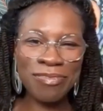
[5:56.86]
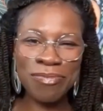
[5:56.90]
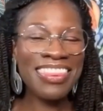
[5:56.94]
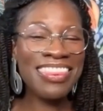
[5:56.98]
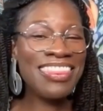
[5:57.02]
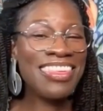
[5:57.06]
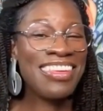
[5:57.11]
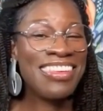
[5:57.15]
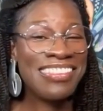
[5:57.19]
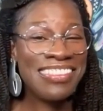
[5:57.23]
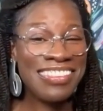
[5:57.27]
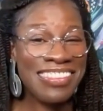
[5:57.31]

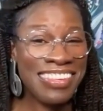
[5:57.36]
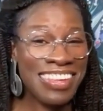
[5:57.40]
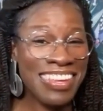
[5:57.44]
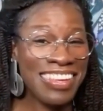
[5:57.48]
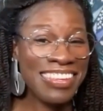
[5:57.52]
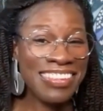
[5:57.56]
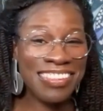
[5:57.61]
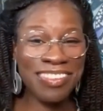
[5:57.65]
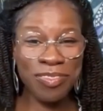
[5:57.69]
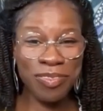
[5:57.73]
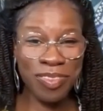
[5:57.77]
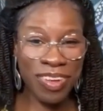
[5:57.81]
This
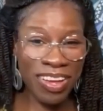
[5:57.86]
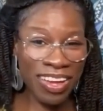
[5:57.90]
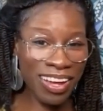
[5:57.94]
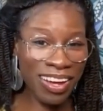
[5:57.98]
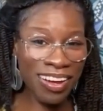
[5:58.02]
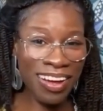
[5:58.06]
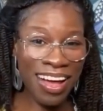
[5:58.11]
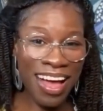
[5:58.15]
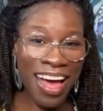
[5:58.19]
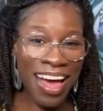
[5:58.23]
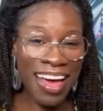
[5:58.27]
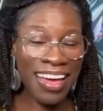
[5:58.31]
is
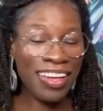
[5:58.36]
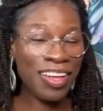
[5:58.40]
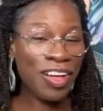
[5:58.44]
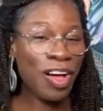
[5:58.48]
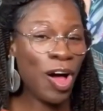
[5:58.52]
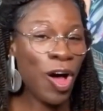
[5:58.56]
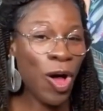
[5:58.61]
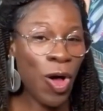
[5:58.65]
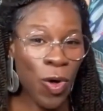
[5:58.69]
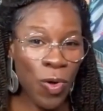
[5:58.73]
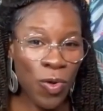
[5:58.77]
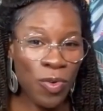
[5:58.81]
where I
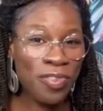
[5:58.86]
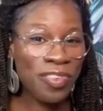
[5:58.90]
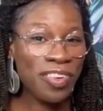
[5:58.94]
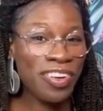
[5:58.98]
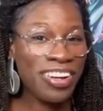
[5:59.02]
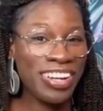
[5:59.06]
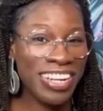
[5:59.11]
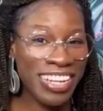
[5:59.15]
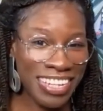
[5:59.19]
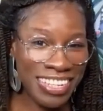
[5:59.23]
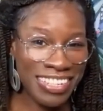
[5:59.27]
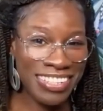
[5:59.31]

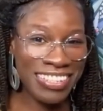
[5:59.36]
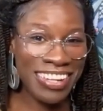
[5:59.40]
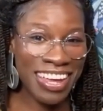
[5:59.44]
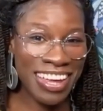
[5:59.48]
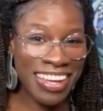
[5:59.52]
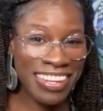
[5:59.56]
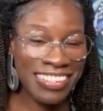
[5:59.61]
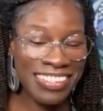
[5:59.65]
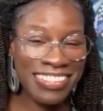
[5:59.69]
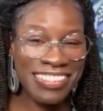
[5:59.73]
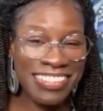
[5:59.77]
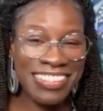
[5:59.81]

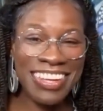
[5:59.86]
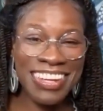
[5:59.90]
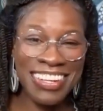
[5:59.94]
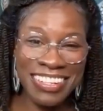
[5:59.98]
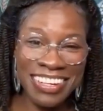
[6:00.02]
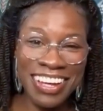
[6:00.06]
over-indexed in